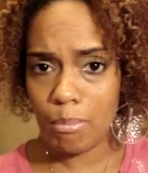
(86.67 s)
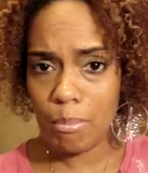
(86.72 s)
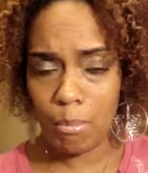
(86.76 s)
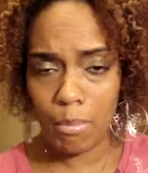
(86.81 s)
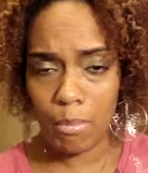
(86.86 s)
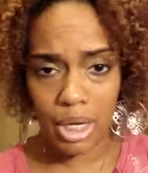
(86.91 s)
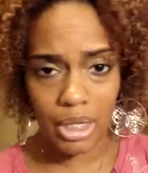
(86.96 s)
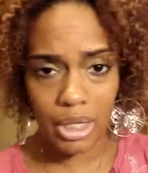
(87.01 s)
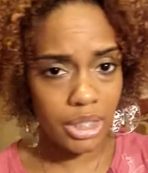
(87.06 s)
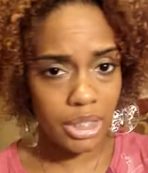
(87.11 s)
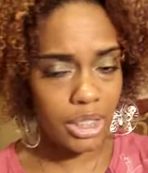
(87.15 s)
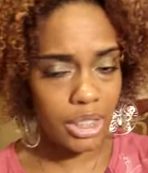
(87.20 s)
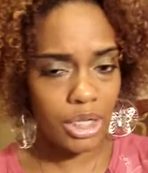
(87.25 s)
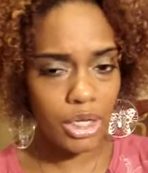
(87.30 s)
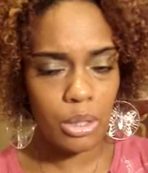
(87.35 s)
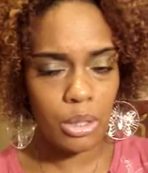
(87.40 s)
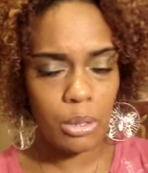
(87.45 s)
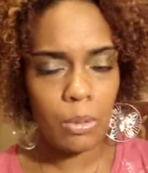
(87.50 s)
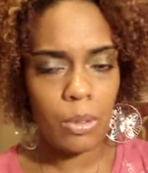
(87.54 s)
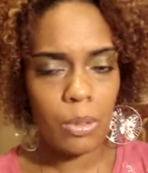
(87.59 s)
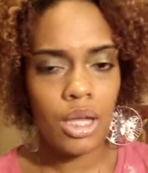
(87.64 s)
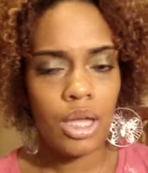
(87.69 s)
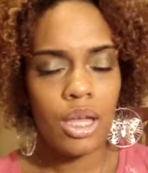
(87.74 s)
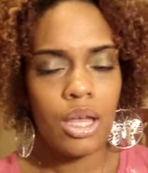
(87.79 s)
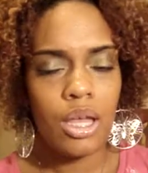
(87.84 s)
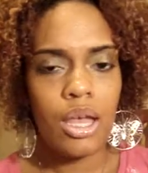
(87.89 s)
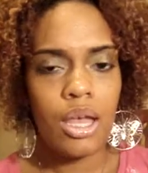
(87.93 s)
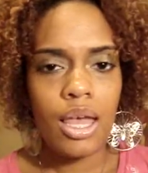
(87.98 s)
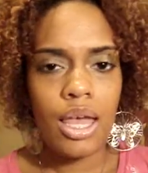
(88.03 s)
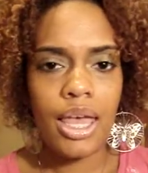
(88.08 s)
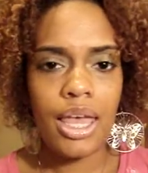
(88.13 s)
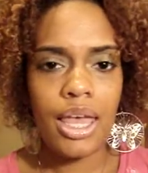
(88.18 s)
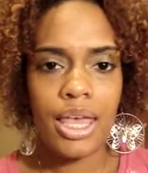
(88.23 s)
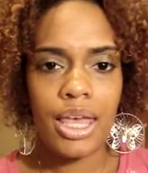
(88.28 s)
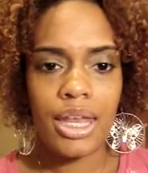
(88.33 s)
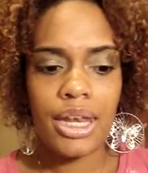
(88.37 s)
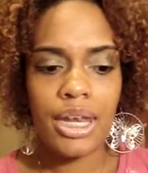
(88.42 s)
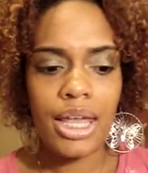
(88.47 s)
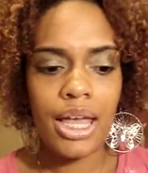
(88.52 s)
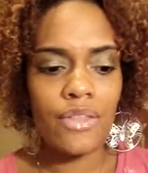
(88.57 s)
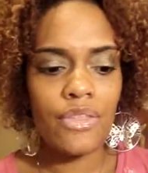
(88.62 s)
months ago.
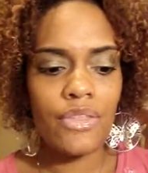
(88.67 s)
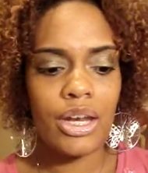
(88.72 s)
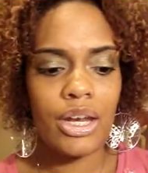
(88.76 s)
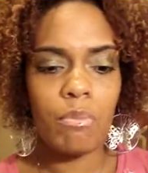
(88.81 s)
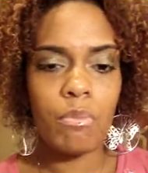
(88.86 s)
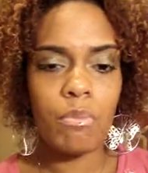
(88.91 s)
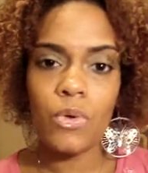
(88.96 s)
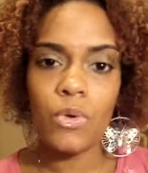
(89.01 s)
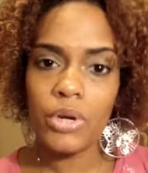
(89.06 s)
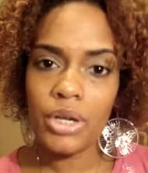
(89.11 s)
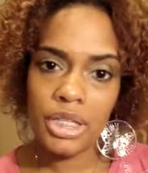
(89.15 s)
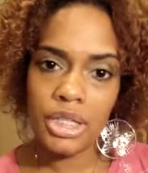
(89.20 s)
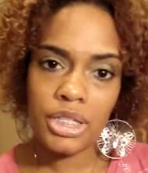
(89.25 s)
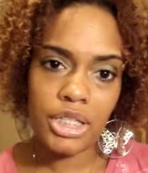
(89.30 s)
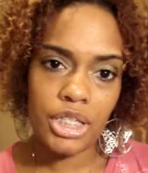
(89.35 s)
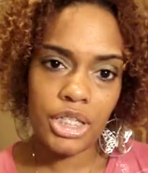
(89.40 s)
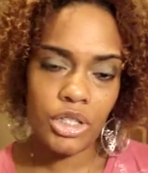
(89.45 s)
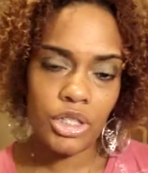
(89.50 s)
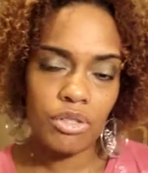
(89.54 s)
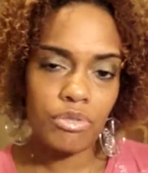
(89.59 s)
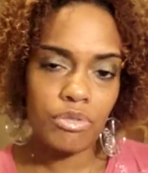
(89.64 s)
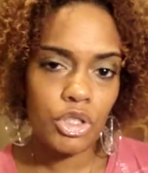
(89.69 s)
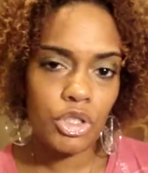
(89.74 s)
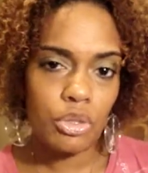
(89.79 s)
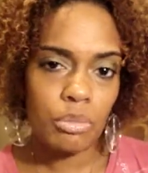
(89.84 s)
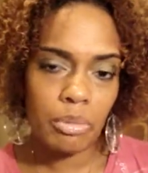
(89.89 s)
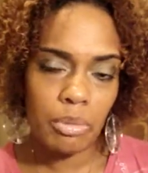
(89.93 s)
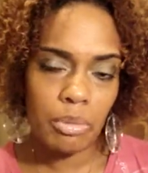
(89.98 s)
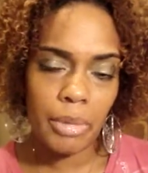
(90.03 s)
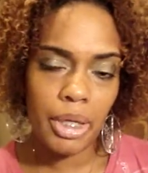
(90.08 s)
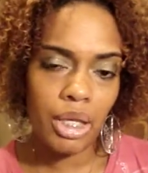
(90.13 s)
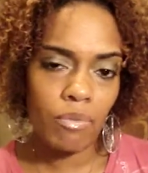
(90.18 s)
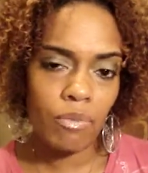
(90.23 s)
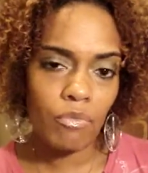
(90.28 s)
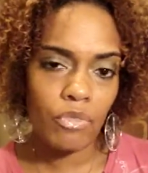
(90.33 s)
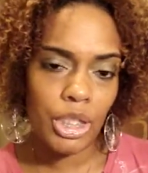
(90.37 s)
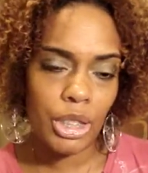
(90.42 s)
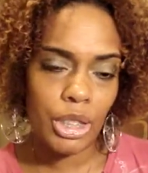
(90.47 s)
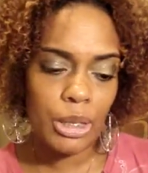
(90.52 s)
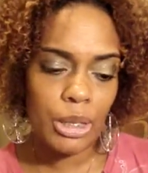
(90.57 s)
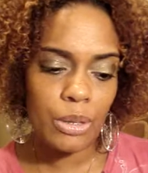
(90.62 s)
And now that I'm more into YouTube and making
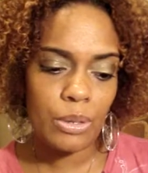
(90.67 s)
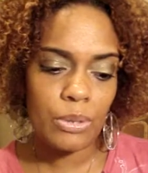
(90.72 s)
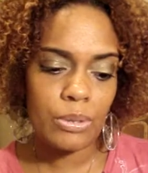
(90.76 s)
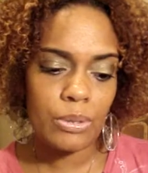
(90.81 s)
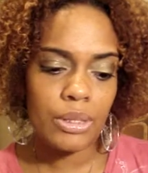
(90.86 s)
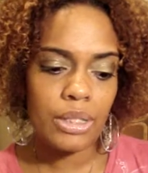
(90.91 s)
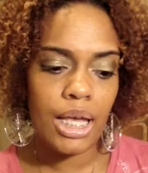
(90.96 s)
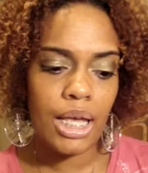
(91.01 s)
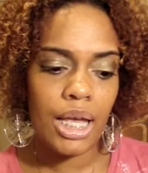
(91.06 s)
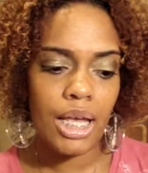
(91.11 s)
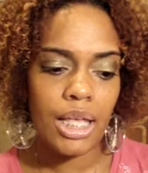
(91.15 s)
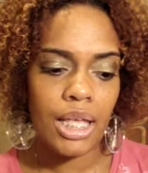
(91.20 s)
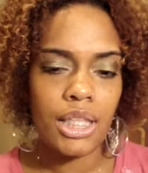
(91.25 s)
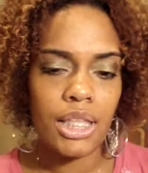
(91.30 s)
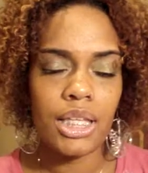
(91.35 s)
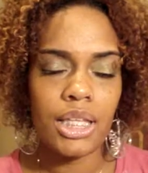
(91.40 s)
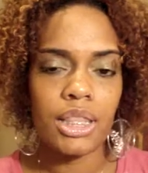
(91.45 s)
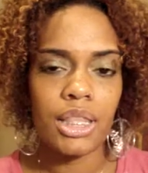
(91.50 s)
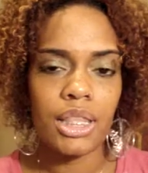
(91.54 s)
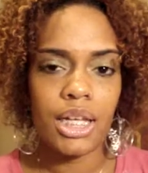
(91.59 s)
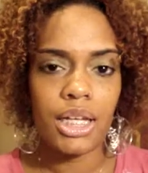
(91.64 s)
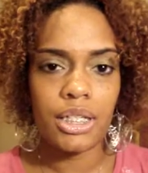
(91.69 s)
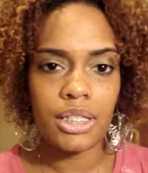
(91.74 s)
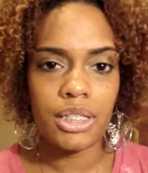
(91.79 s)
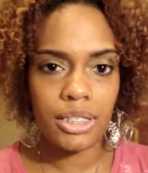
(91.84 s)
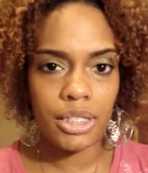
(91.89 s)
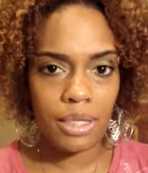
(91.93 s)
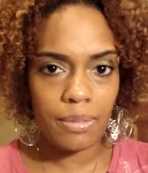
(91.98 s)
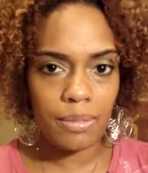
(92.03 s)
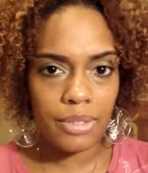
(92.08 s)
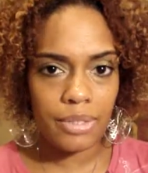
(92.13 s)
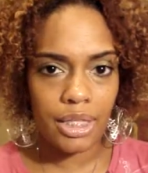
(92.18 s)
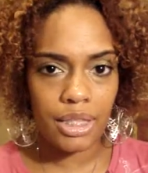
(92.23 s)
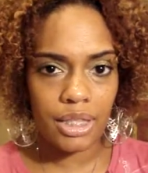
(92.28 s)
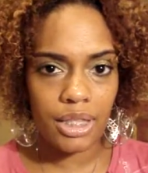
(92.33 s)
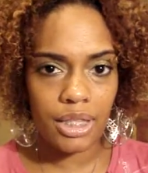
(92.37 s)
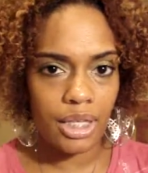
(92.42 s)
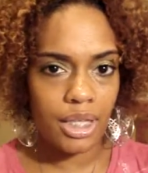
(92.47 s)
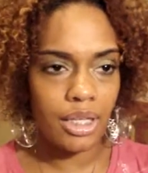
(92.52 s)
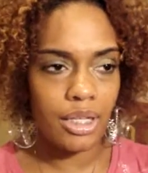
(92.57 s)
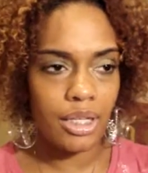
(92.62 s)
videos, I think that I need to
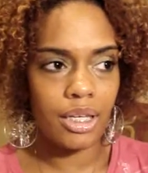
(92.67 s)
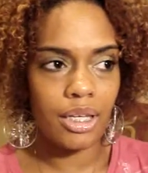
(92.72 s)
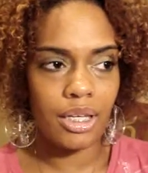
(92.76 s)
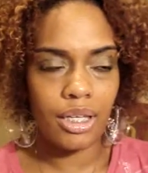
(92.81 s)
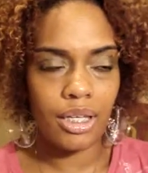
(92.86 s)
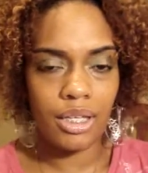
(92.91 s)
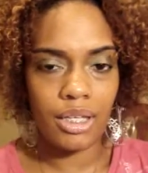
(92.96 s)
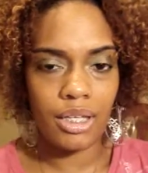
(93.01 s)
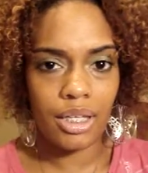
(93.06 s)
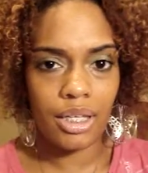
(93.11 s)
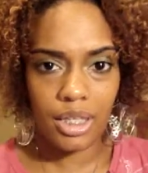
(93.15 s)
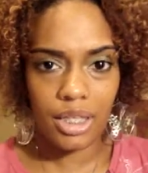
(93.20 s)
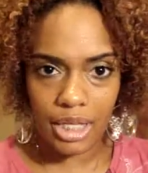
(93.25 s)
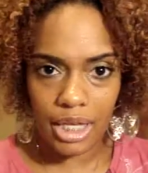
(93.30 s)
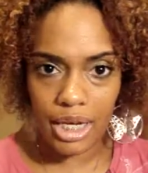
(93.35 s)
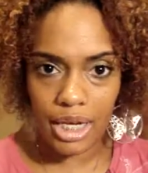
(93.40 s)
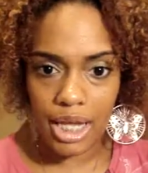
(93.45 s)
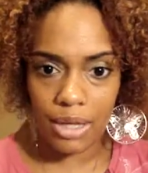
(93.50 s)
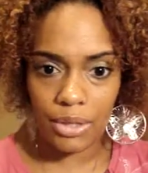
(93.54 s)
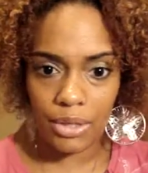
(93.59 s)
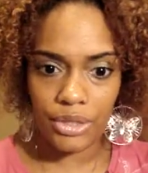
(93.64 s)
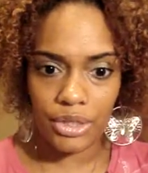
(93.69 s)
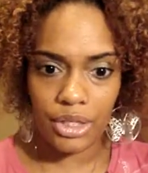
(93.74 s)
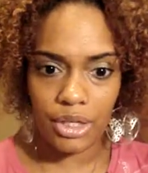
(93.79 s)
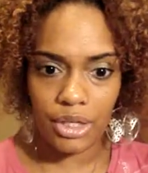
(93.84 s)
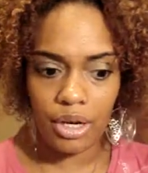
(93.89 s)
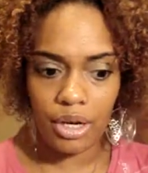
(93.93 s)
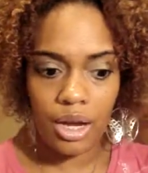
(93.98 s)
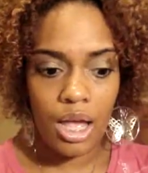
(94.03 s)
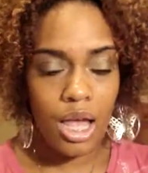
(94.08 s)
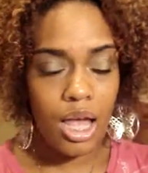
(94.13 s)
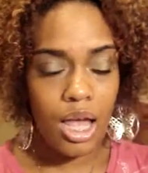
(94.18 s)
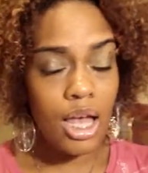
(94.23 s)
update that and get that out there.